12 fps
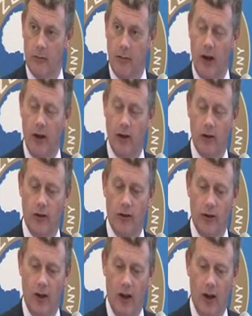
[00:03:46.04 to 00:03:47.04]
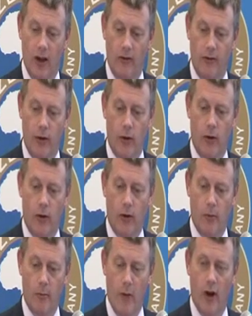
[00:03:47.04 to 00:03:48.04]
partners
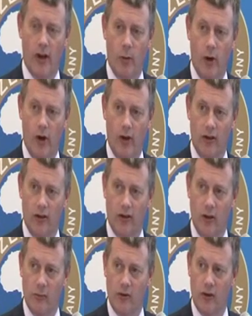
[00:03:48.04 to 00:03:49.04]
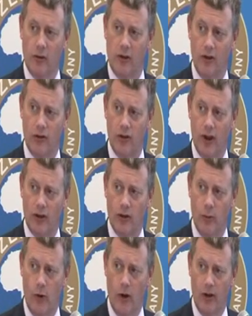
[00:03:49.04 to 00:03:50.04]
for minor works,
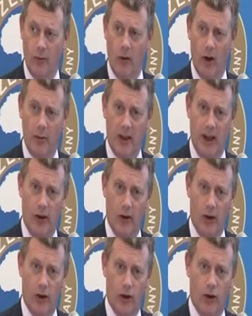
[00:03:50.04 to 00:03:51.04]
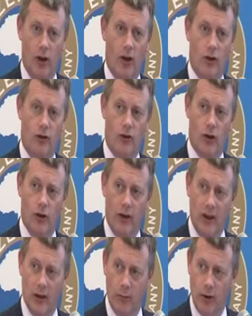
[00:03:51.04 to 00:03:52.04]
construction work that might be going on
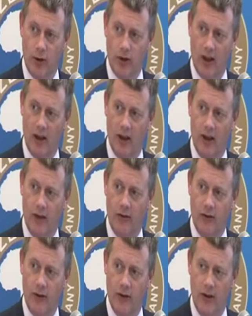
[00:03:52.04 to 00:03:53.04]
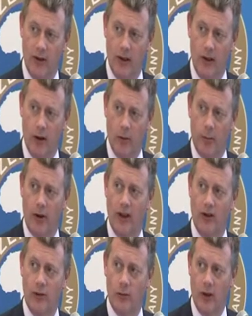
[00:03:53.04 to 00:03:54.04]
during the project life, during the
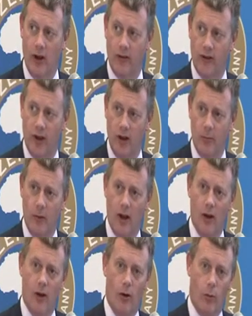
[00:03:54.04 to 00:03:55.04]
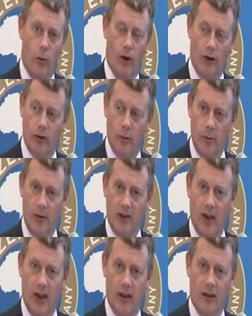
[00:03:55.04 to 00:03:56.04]
operational lifetime. Works will be
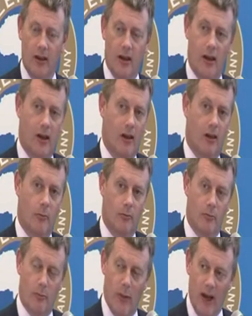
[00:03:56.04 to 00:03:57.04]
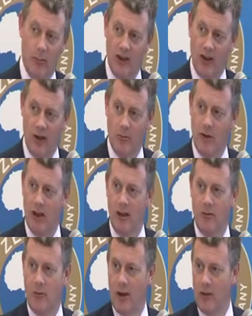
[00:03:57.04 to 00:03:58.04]
done, maybe 10
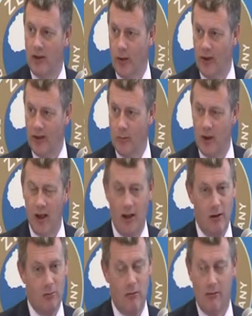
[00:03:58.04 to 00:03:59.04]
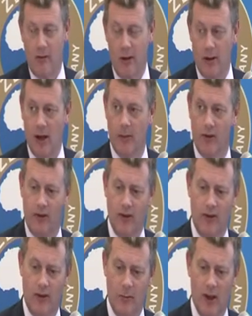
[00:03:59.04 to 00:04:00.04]
million, maybe 20 million, maybe up to
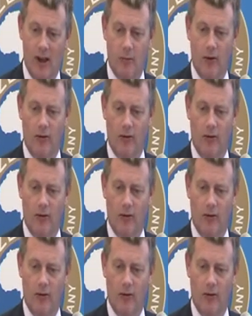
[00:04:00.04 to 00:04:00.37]
50 million, but